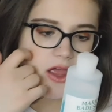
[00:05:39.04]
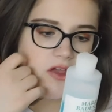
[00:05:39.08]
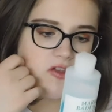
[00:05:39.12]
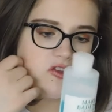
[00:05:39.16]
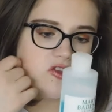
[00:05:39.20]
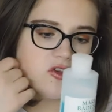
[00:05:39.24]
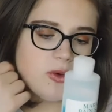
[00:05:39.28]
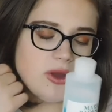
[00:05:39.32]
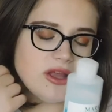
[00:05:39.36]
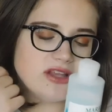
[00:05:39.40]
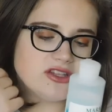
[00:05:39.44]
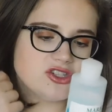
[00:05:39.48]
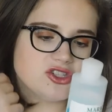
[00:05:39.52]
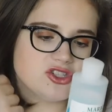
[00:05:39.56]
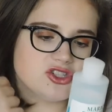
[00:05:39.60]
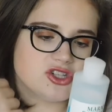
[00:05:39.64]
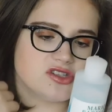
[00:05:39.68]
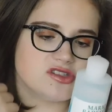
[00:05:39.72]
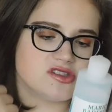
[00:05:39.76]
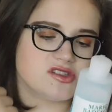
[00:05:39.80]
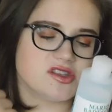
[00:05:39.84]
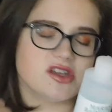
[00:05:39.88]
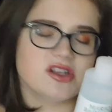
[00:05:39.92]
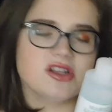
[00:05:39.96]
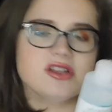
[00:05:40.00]
So it's
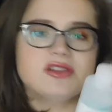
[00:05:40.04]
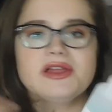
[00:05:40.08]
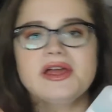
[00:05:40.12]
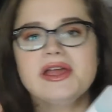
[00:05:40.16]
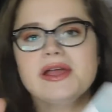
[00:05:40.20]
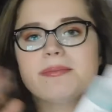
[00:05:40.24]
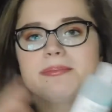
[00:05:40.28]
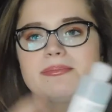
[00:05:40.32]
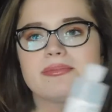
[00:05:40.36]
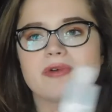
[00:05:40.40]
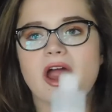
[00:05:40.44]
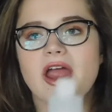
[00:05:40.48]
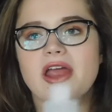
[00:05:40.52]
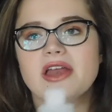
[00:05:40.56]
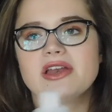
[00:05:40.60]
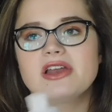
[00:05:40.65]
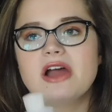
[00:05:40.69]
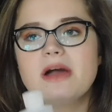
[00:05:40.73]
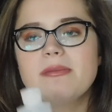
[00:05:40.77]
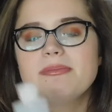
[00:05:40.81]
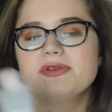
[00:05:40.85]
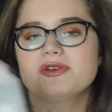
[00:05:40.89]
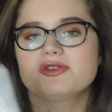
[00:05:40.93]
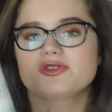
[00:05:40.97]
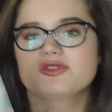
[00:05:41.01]
just gonna like brighten
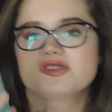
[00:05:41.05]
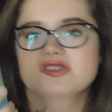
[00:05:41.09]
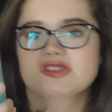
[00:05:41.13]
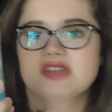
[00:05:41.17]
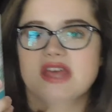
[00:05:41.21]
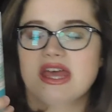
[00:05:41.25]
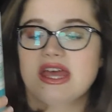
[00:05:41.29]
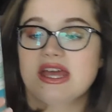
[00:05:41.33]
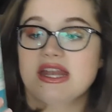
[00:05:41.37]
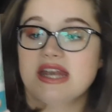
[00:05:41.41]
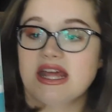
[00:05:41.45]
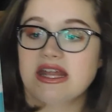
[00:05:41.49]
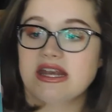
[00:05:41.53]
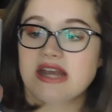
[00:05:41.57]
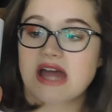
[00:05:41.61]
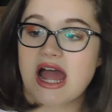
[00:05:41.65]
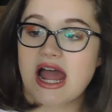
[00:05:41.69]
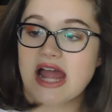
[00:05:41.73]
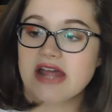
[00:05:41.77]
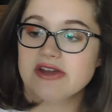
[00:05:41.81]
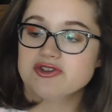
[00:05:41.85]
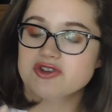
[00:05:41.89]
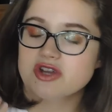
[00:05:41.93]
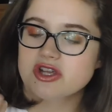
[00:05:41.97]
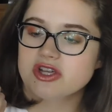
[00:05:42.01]
up your skin and
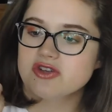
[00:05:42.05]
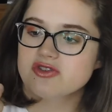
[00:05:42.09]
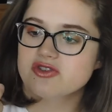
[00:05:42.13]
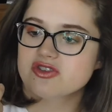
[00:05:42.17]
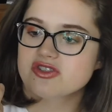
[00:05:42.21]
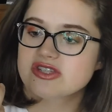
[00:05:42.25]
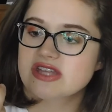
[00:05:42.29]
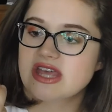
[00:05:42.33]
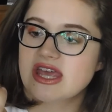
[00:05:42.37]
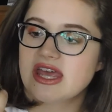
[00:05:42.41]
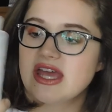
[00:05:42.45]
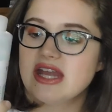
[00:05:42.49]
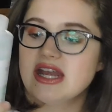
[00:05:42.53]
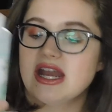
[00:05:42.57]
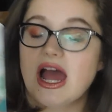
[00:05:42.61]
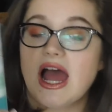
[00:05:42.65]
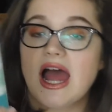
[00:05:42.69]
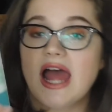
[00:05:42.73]
hydrate your skin.